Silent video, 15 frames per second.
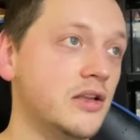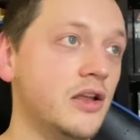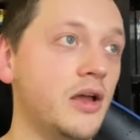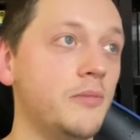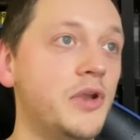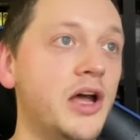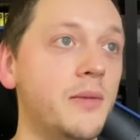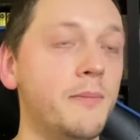
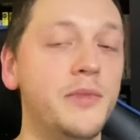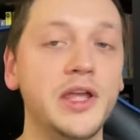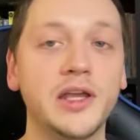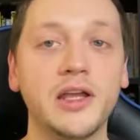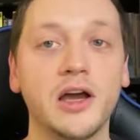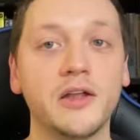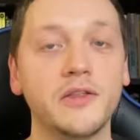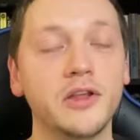not big
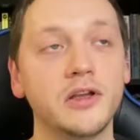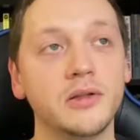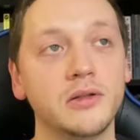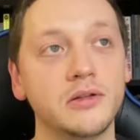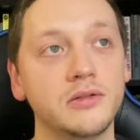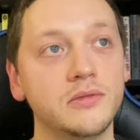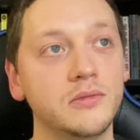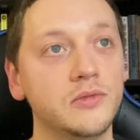on the
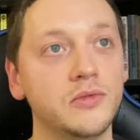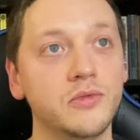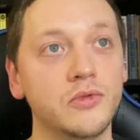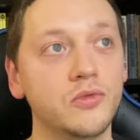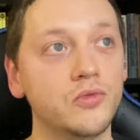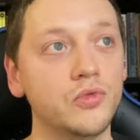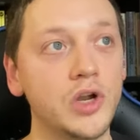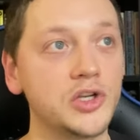
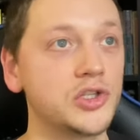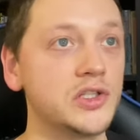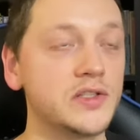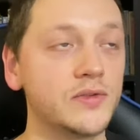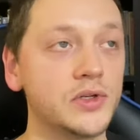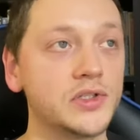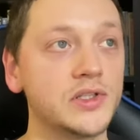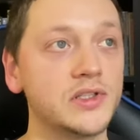Russians
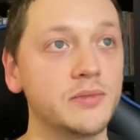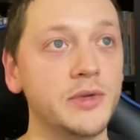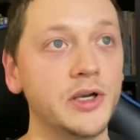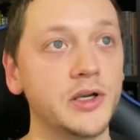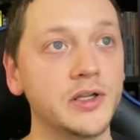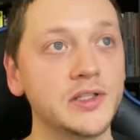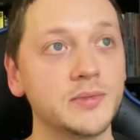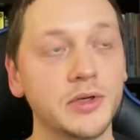versus
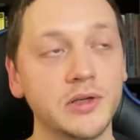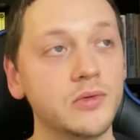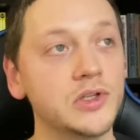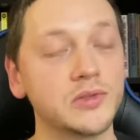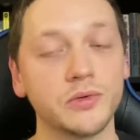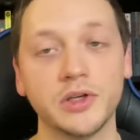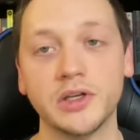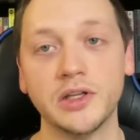Americans, but it was
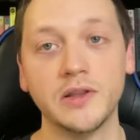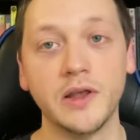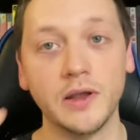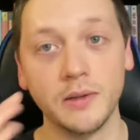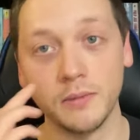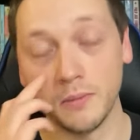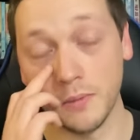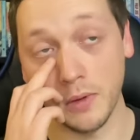written in the
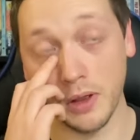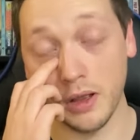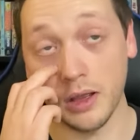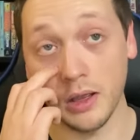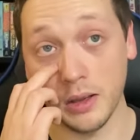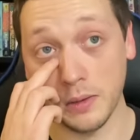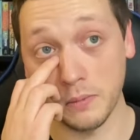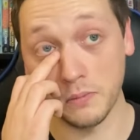
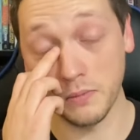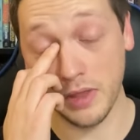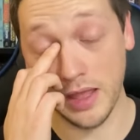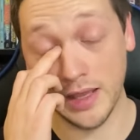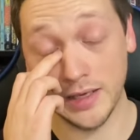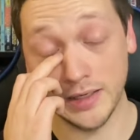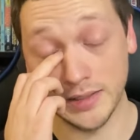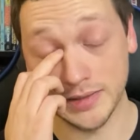
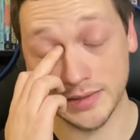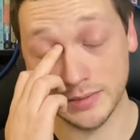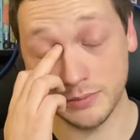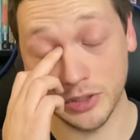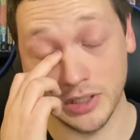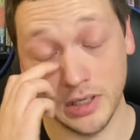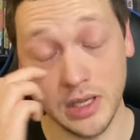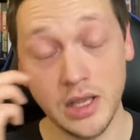80s.
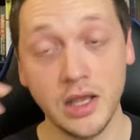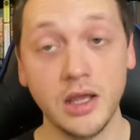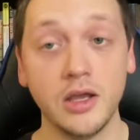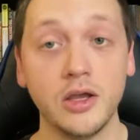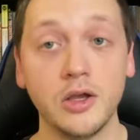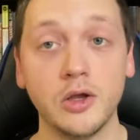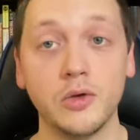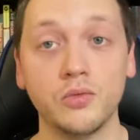But
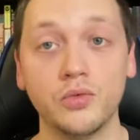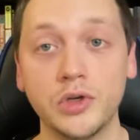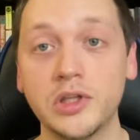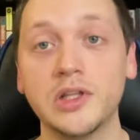really